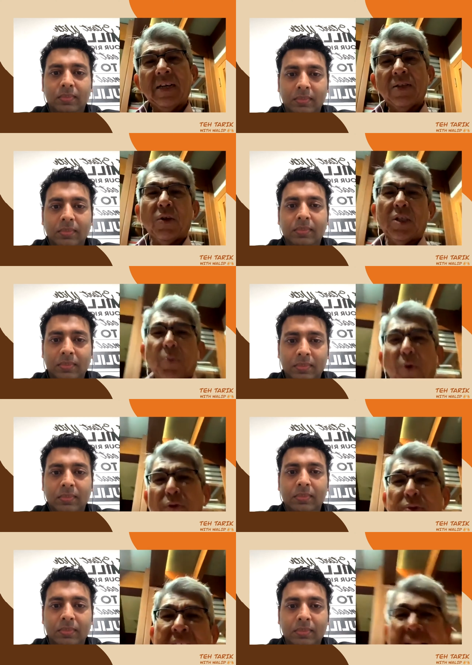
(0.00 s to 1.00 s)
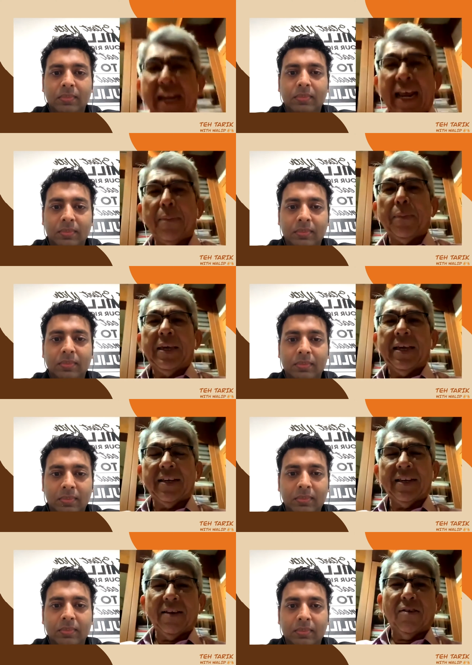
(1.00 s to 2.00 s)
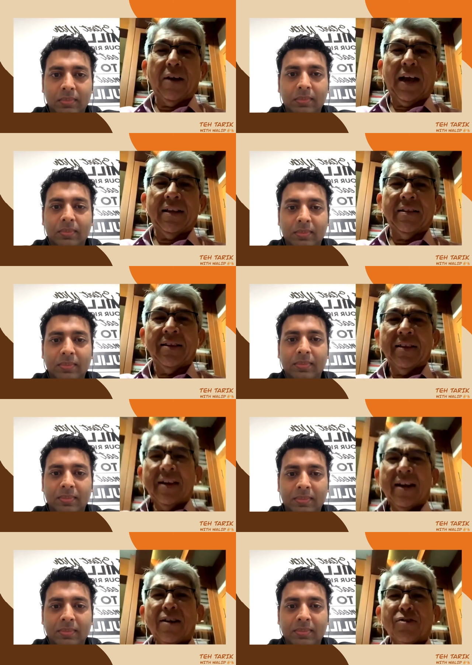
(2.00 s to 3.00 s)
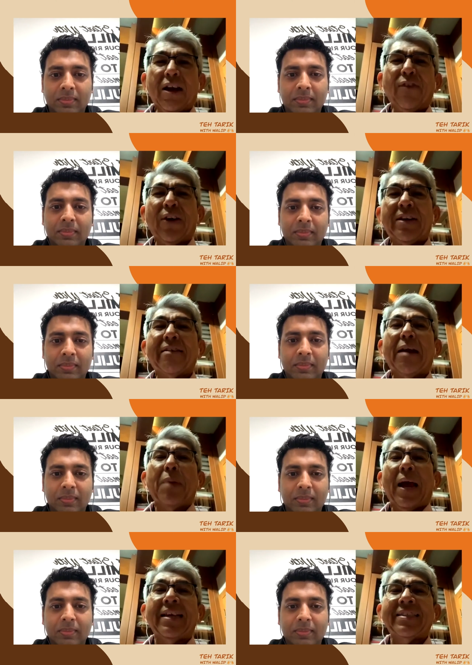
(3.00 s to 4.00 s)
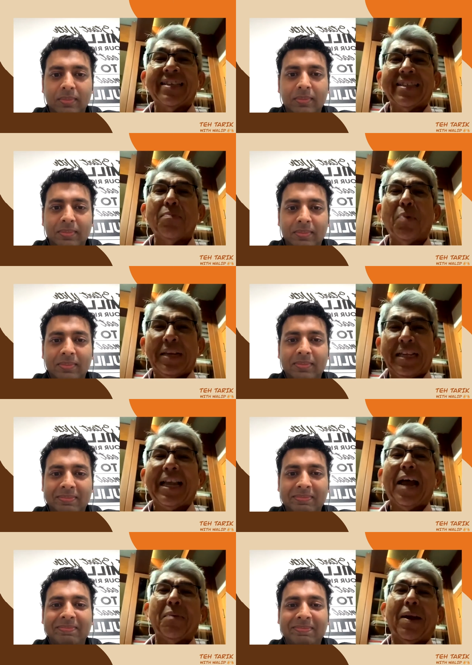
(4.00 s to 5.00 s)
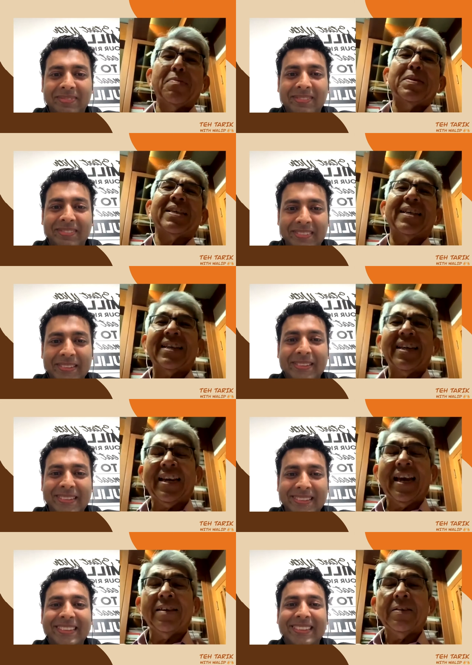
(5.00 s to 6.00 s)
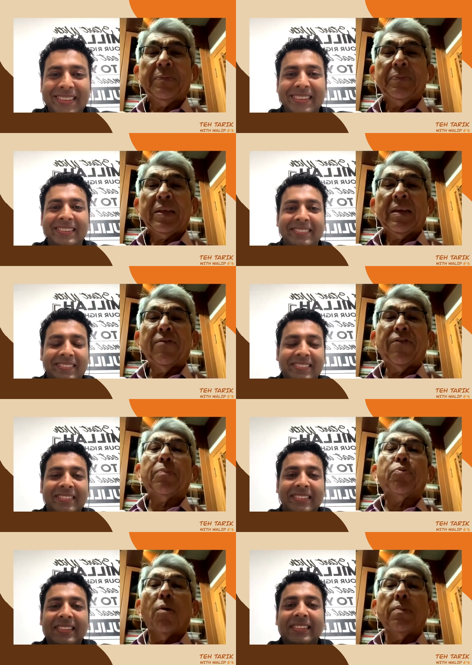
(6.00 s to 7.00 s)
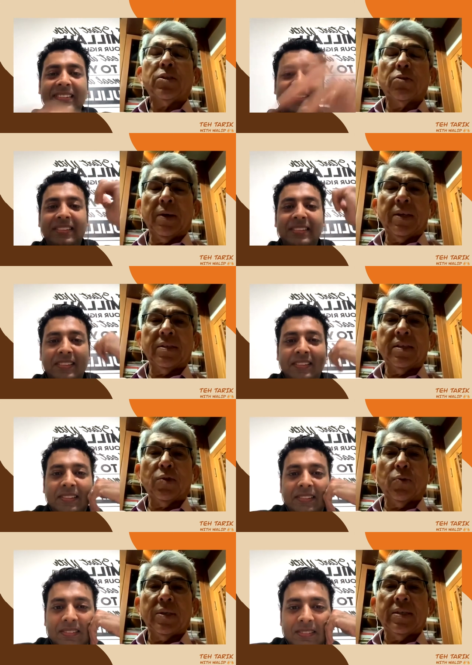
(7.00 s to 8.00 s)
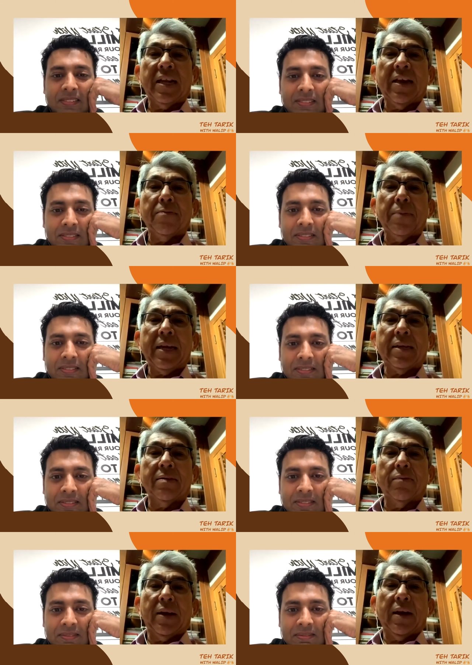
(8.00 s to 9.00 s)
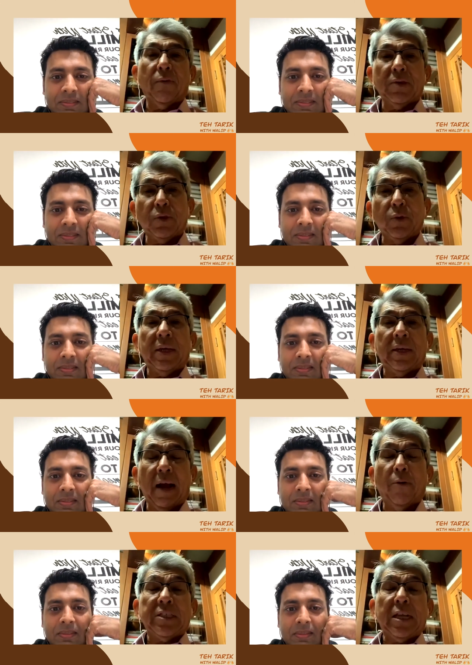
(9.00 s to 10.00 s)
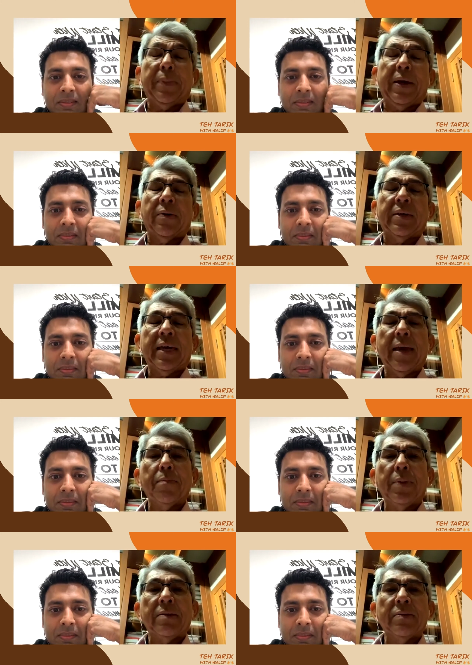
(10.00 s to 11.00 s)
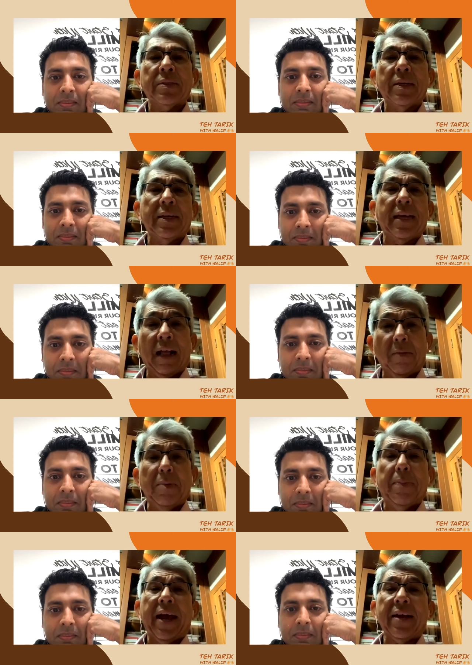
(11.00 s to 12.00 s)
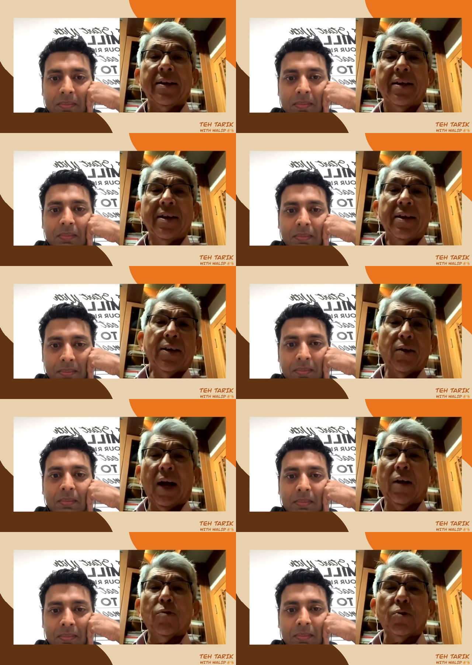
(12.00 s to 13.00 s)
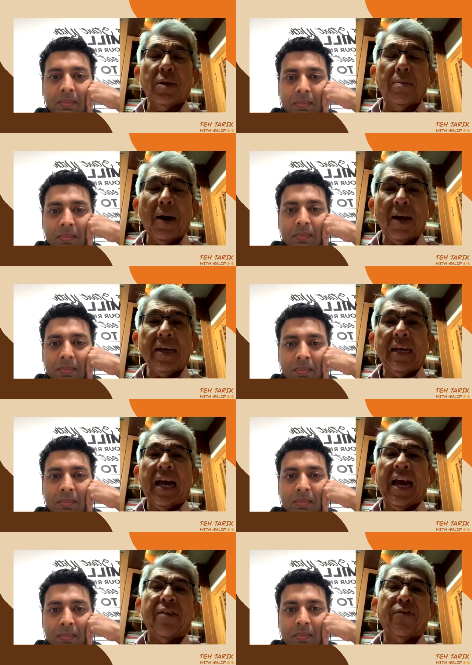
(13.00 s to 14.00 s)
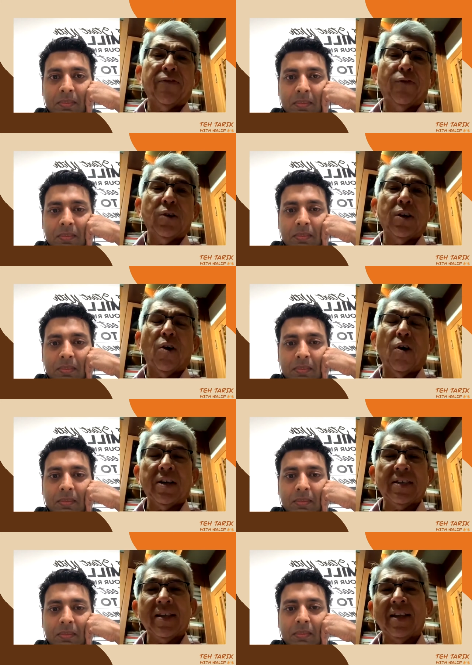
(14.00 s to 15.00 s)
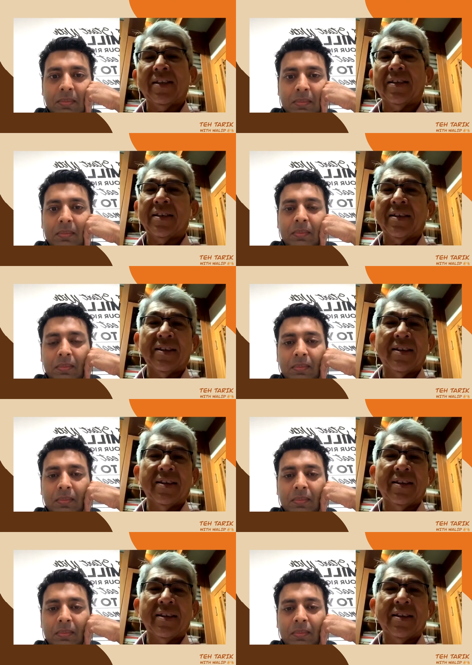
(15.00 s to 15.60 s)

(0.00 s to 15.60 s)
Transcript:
Speaker 1: it's both sad and happy and, you know, I'll... I'll try and find the right balance at some point in time, like, basically. And I, in fact, promised to my constituents that I met when I was doing, I was helping out in the campaign recently, that I'll be back. You know, I go to the market, I have food at a hawker center, and